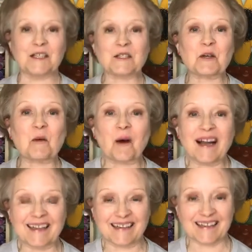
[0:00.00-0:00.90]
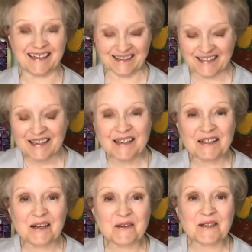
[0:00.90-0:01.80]
it's quiet again.
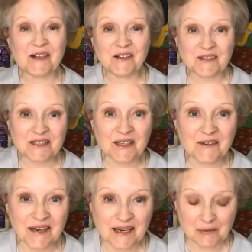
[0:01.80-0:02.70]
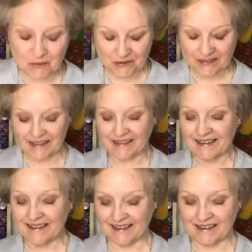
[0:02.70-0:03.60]
No saws, no hammering,
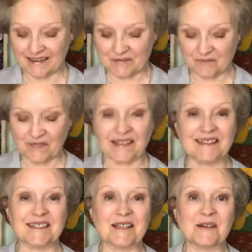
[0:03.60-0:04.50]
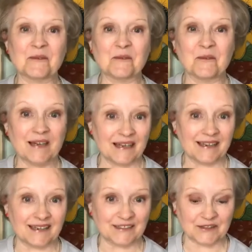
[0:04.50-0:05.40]
um, and so we
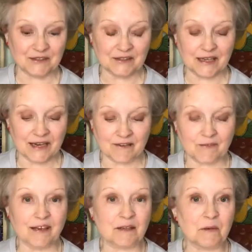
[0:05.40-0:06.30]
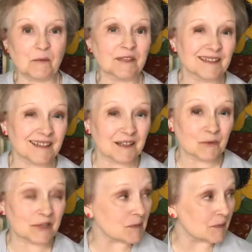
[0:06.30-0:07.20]
get to do a live. Um, I will tell you,
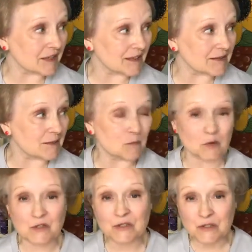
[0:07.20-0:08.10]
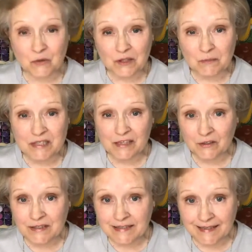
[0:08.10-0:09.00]
we're expecting some more storms
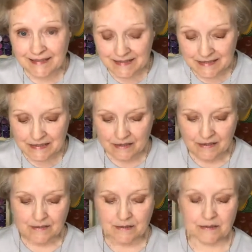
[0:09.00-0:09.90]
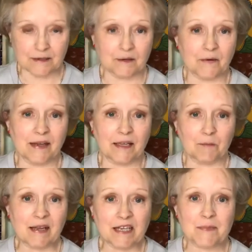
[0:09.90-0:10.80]
here in Texas, so,
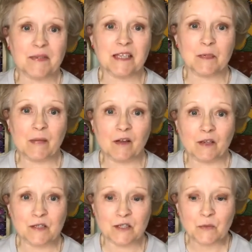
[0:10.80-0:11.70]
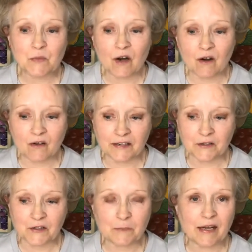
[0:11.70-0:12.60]
and my husband's gonna be on a Zoom call
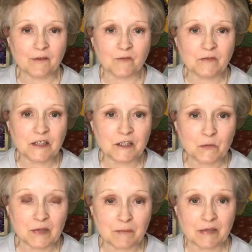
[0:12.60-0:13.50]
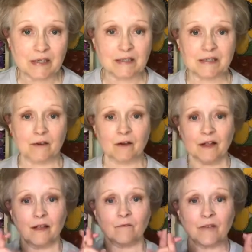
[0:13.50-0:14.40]
here in about 15, 20 minutes, so
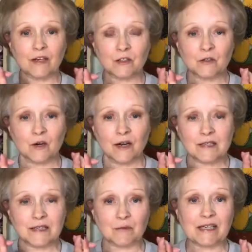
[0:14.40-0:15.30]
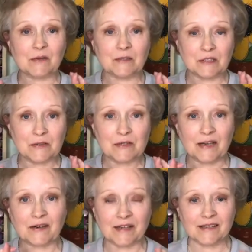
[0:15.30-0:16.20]
fingers crossed that we don't lose
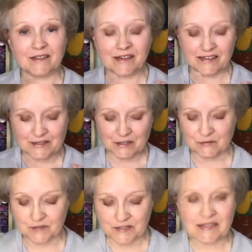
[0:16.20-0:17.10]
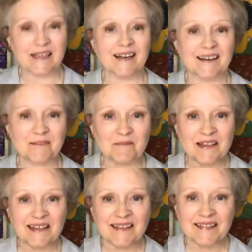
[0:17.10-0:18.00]
our internet service um,
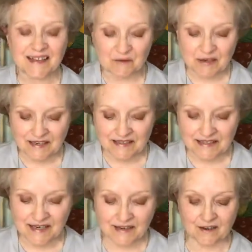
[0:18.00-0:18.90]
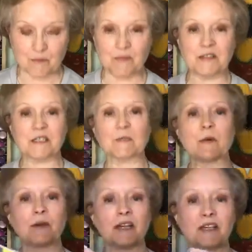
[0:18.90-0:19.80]
that we can stay on. But this is
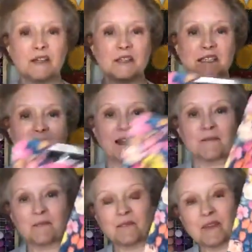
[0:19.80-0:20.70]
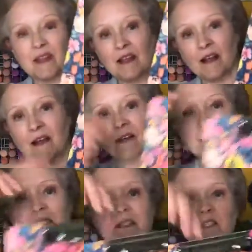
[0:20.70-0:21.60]
what we're gonna do tonight. Uh,
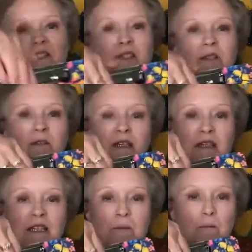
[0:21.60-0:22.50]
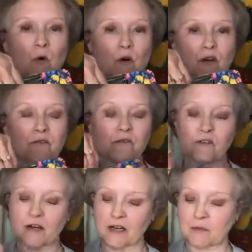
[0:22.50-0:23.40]
this is just a clipboard
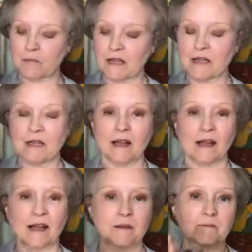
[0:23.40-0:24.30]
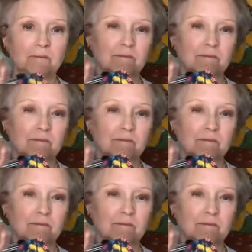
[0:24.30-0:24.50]
from, uh,